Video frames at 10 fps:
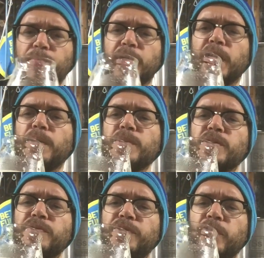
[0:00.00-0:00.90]
But
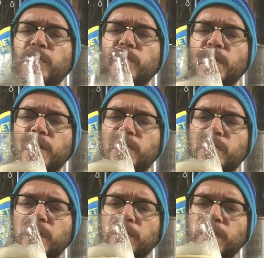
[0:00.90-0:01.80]
it's a very unique
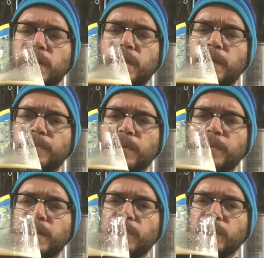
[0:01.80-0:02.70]
stout, and I
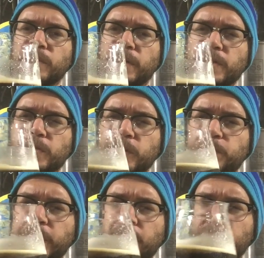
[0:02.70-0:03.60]
mean that with the greatest
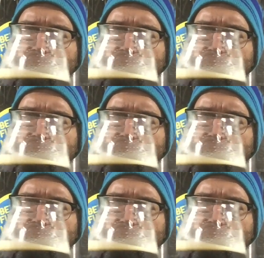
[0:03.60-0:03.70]
respect.